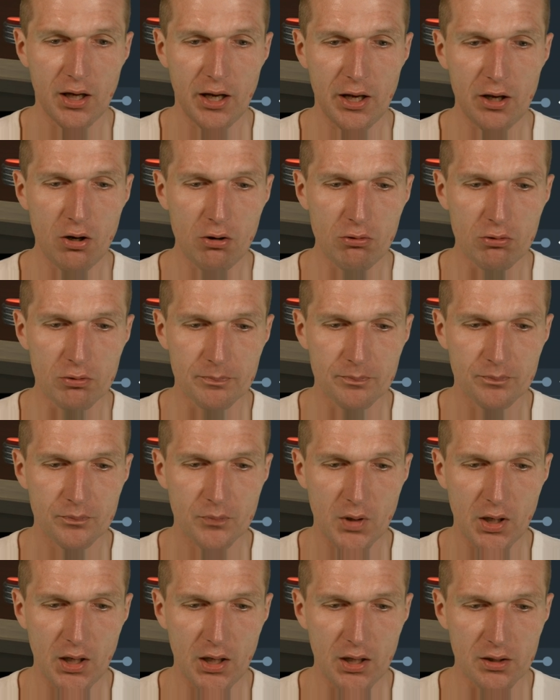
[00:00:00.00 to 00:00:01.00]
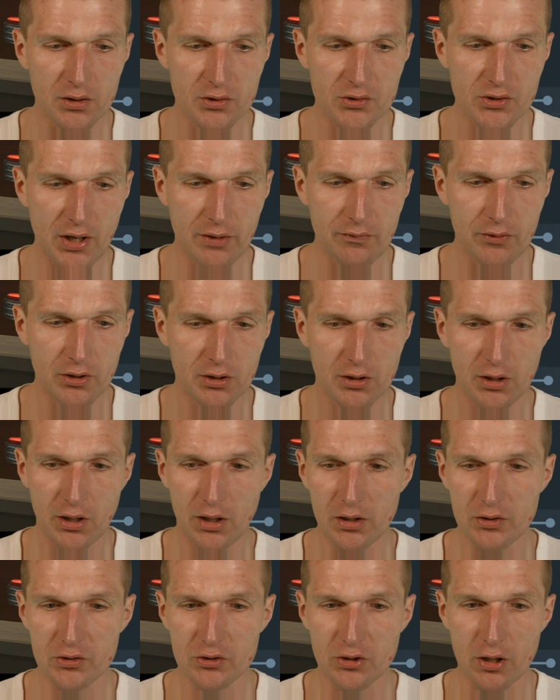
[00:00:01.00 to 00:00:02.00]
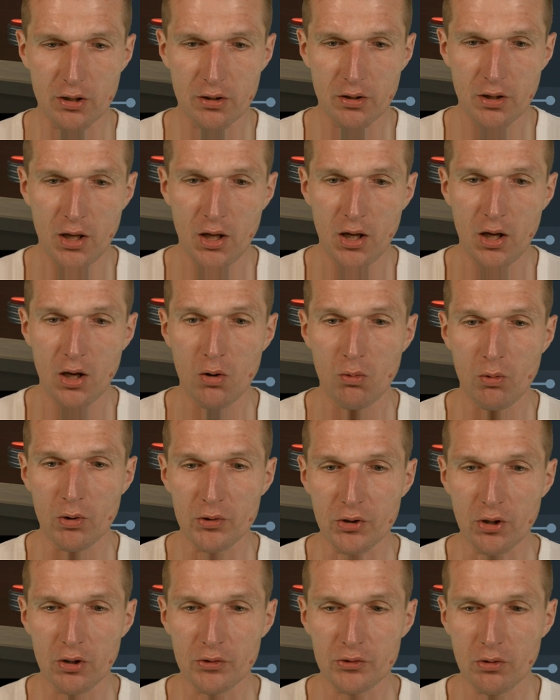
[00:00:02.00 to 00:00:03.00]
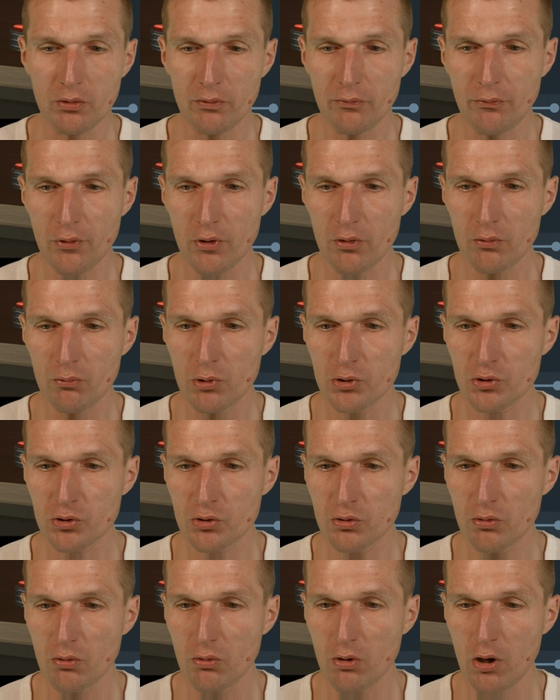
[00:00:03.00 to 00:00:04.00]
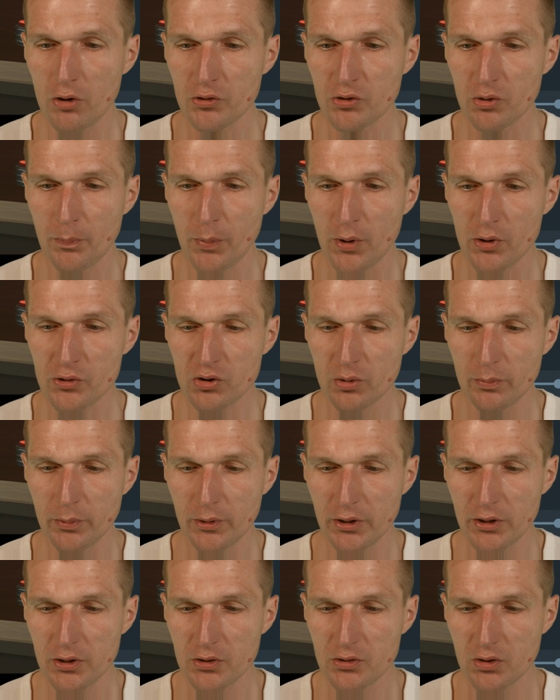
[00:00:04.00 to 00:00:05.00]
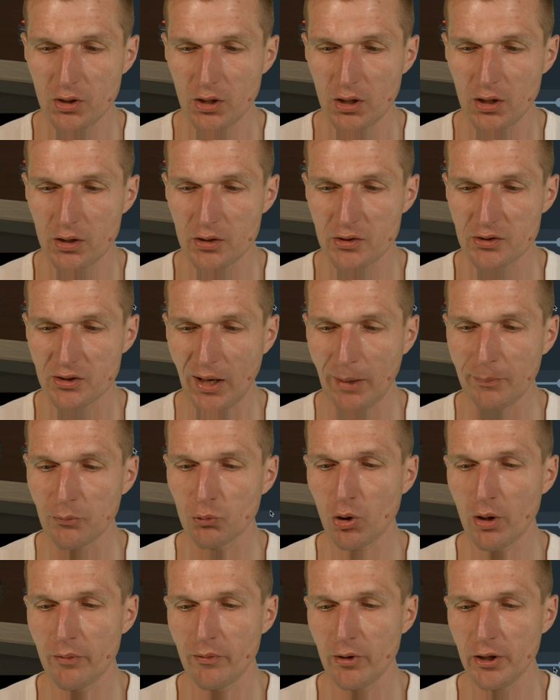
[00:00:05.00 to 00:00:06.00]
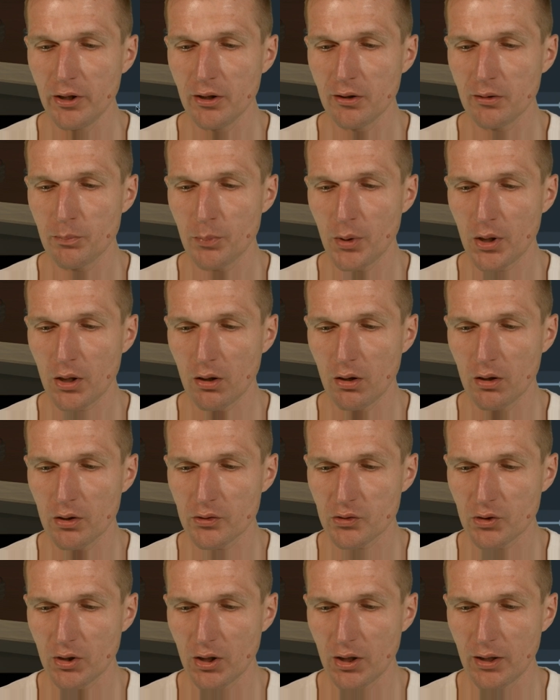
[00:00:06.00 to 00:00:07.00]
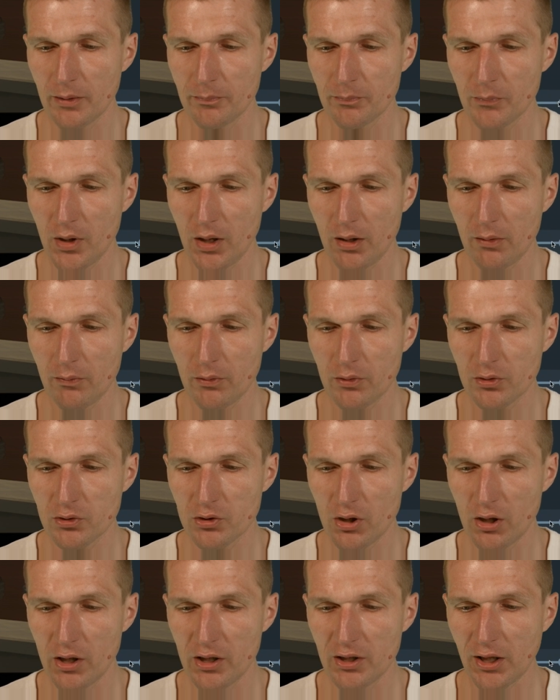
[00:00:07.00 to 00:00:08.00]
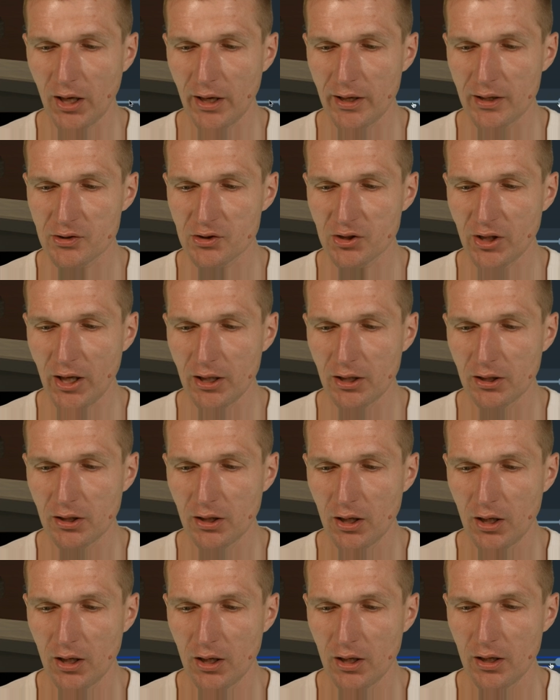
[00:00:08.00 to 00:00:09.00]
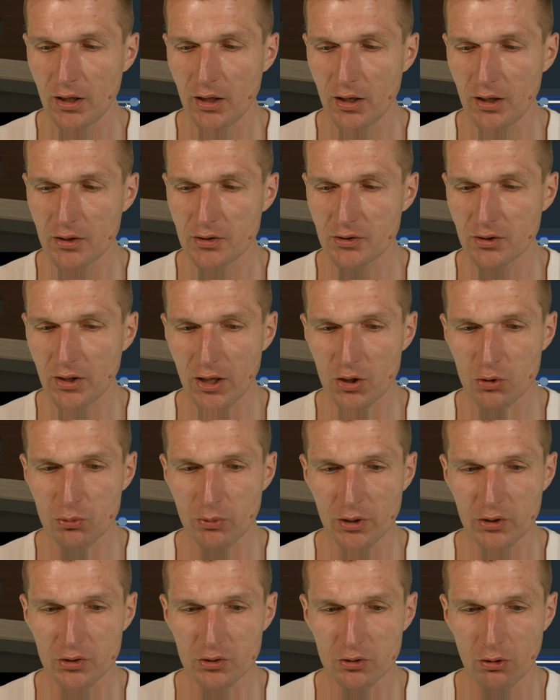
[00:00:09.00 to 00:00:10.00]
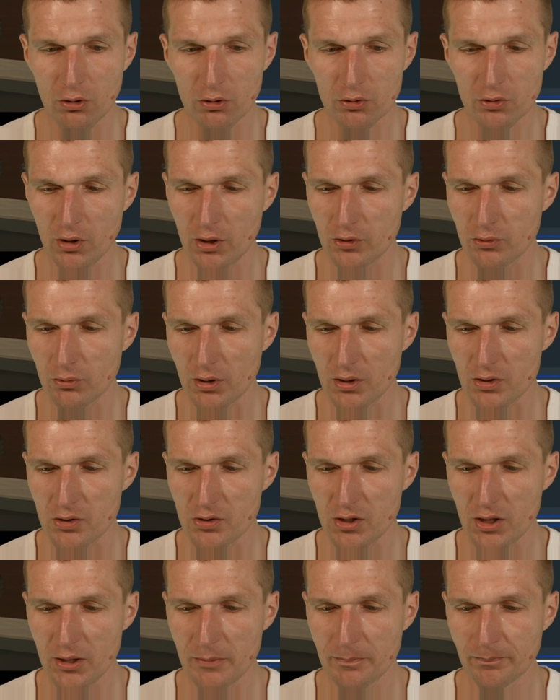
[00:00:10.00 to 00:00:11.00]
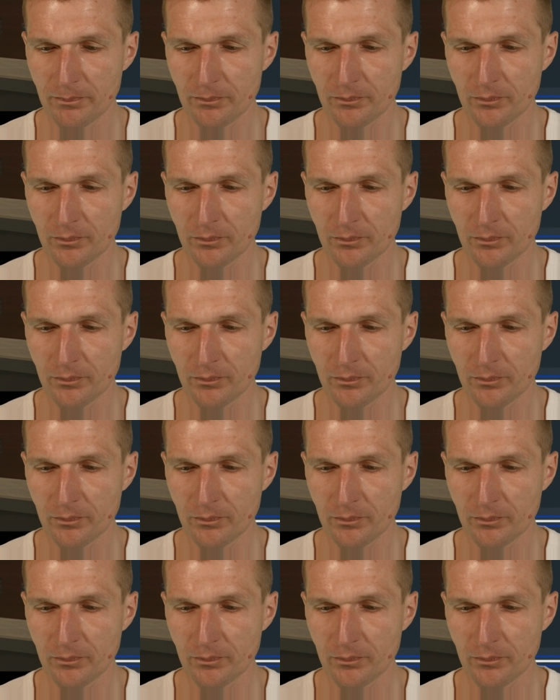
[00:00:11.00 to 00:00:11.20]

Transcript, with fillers: dot I O and save it, and it's there. What's also what's also possible is uh, is time traveling, because uh, the entire state is actually stored, as you can see.